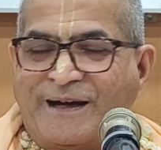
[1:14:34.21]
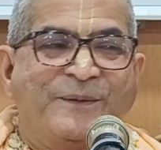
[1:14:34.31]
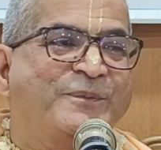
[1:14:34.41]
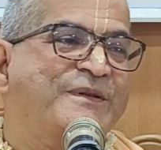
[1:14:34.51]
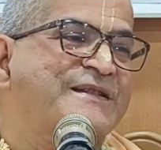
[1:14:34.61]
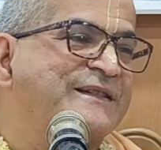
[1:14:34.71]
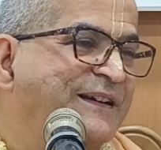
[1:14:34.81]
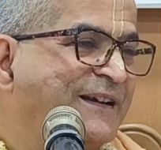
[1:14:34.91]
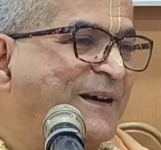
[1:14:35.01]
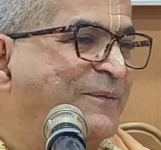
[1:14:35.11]
I
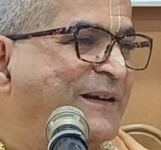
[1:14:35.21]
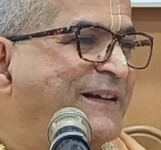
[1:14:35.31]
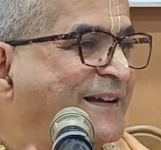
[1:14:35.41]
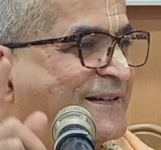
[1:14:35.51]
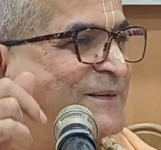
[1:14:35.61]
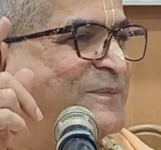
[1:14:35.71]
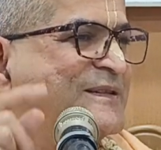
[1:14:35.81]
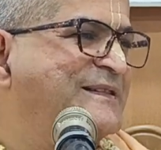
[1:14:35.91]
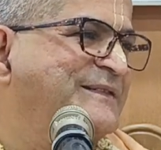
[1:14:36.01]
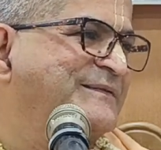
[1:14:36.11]
personally come and take
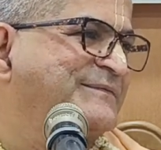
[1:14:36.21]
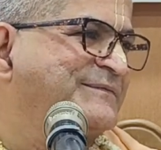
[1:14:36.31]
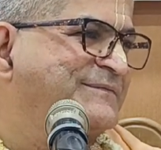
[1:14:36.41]
that person.